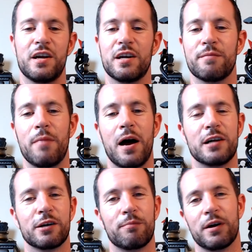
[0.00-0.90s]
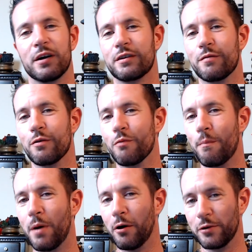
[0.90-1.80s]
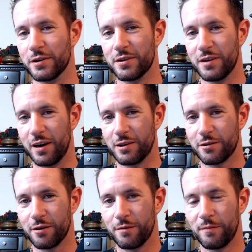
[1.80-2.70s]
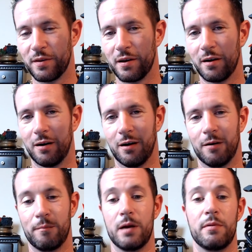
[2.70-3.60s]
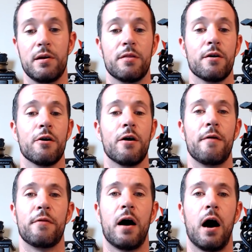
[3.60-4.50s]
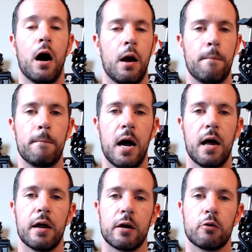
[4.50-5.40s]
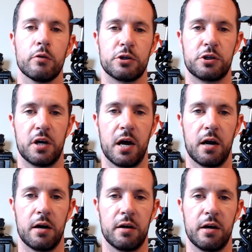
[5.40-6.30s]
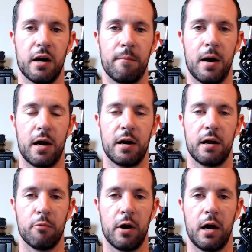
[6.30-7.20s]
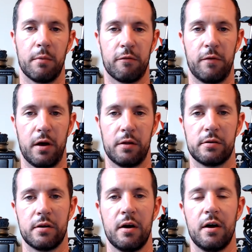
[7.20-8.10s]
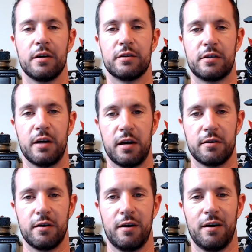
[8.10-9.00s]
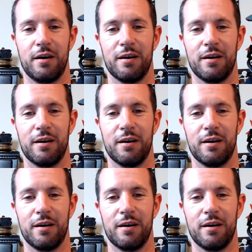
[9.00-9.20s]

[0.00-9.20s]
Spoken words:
getting into magic because of the rebellious nature. Maybe they're at the I'm mad at Christianity, I'm mad at Abrahamic faith state.